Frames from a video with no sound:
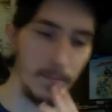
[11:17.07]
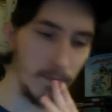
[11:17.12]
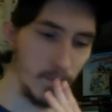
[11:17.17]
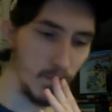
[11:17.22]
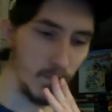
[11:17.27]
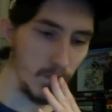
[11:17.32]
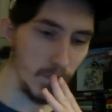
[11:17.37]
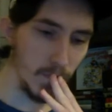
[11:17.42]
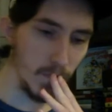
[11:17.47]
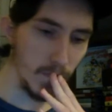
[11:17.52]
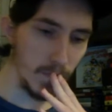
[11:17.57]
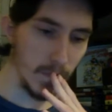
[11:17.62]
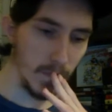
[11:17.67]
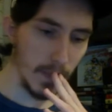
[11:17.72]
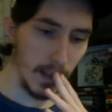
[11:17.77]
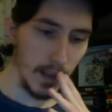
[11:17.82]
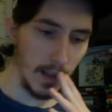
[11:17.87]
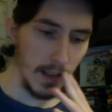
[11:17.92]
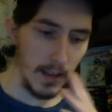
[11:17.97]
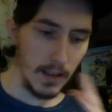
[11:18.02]

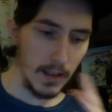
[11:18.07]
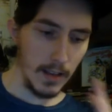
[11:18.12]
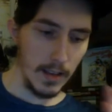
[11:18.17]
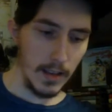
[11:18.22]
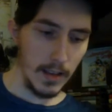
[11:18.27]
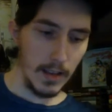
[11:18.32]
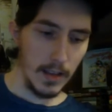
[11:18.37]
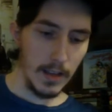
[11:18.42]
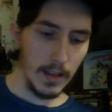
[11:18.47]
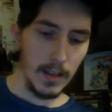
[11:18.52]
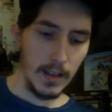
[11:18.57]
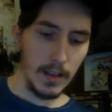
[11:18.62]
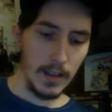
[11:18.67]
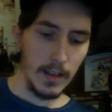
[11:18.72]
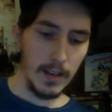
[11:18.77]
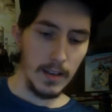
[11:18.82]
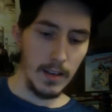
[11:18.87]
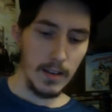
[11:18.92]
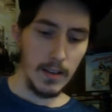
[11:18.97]
[no speech]